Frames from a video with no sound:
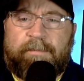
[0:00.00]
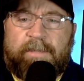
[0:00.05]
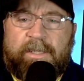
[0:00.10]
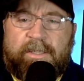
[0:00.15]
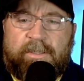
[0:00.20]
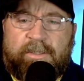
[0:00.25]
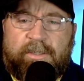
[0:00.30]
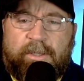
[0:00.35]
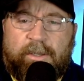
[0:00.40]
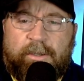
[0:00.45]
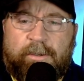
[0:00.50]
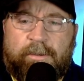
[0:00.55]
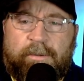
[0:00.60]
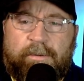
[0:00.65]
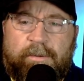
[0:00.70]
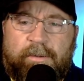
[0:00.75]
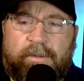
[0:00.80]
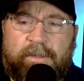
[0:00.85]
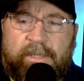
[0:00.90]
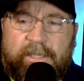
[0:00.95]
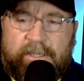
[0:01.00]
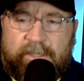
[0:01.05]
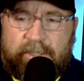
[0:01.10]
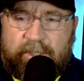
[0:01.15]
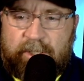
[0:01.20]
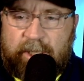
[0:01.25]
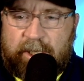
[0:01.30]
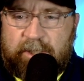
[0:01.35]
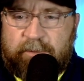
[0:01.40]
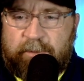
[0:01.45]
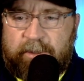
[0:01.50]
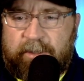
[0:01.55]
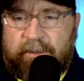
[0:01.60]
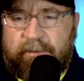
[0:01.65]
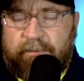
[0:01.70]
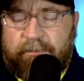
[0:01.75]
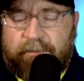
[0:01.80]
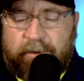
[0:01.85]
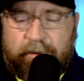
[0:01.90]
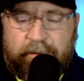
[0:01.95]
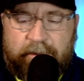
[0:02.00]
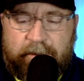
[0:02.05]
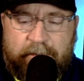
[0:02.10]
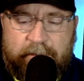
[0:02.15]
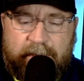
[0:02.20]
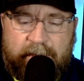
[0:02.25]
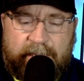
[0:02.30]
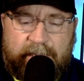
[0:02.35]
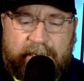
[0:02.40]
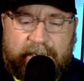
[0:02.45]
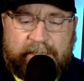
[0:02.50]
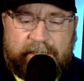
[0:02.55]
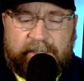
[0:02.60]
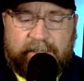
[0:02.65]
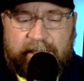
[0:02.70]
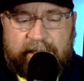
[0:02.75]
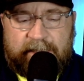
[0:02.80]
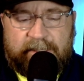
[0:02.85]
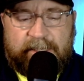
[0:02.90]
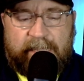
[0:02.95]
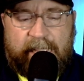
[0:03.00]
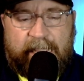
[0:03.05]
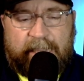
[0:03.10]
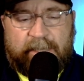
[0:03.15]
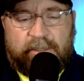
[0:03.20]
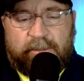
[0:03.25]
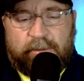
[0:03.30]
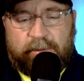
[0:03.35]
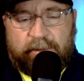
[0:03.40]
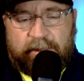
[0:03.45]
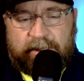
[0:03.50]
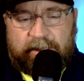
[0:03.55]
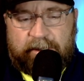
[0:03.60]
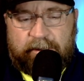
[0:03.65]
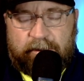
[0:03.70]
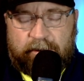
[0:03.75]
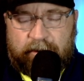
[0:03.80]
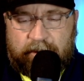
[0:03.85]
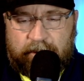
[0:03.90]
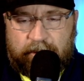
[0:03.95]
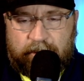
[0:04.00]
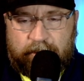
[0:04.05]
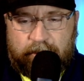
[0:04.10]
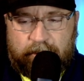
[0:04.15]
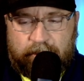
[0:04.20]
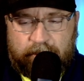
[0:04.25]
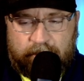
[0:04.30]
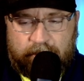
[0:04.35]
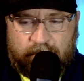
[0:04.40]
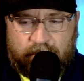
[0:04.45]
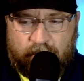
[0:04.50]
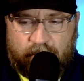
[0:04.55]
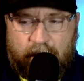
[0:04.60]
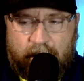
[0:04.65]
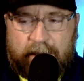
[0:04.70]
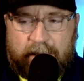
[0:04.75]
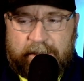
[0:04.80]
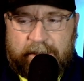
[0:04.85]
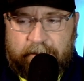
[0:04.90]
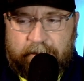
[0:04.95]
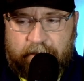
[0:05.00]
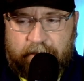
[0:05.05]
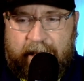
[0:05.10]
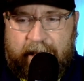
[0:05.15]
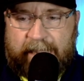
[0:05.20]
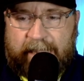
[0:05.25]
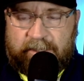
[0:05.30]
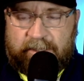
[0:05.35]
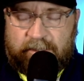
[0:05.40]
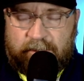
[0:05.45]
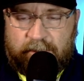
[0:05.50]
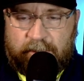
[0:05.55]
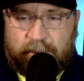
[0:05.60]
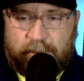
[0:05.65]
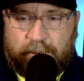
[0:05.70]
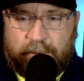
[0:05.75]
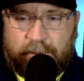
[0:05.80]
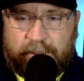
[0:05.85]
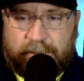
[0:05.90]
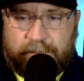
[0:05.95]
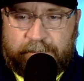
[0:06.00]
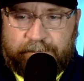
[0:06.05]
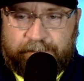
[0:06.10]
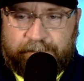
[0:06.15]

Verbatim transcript: And so, this judgment from the Midianites is actually to draw them back to the Lord.